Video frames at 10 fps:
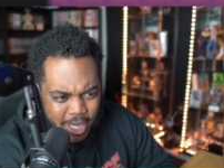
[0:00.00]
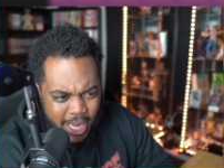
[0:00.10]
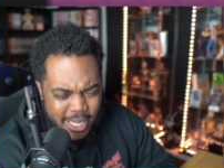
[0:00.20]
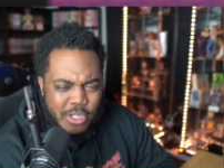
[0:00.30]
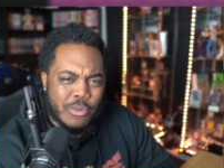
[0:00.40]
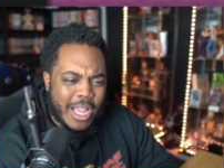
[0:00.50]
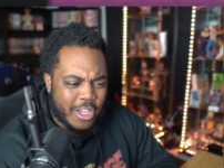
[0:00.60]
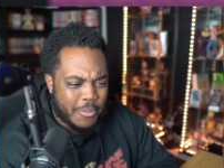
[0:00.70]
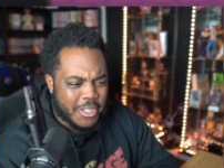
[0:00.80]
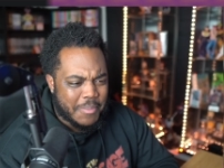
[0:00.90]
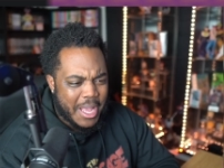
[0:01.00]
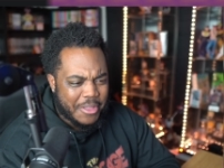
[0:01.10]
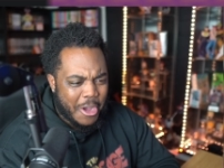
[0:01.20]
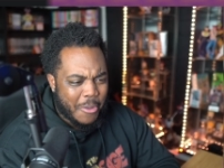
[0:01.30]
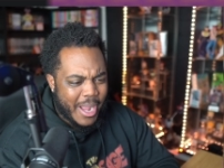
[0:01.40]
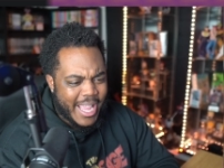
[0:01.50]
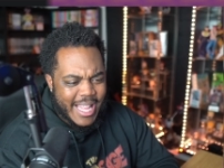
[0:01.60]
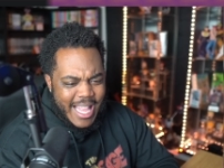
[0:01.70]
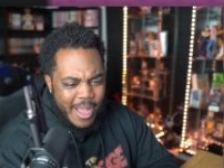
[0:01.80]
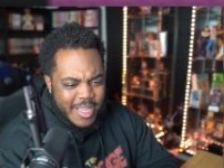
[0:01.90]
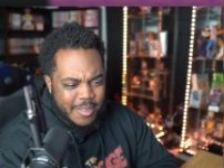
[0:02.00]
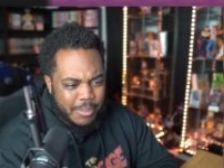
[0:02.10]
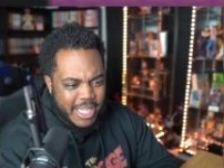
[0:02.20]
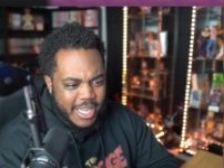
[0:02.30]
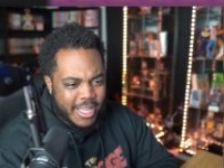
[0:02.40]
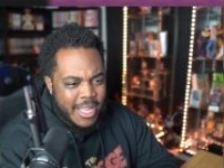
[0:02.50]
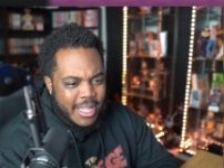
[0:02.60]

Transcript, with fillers: in this rock human's mouth. All right, and now he's bleeding.